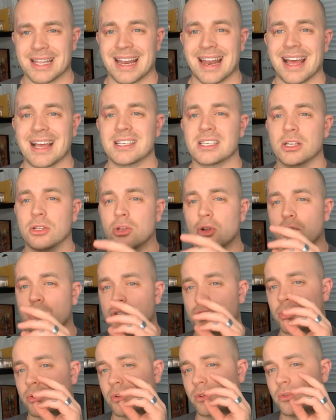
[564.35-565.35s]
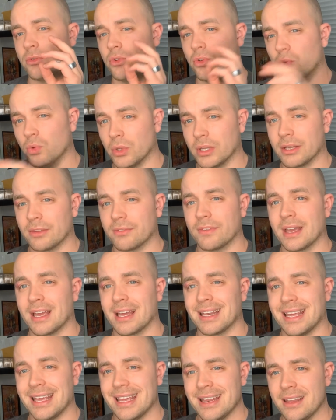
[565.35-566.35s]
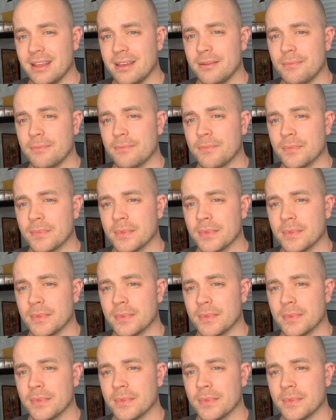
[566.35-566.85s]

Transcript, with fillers: that has a larger cooling fan in it.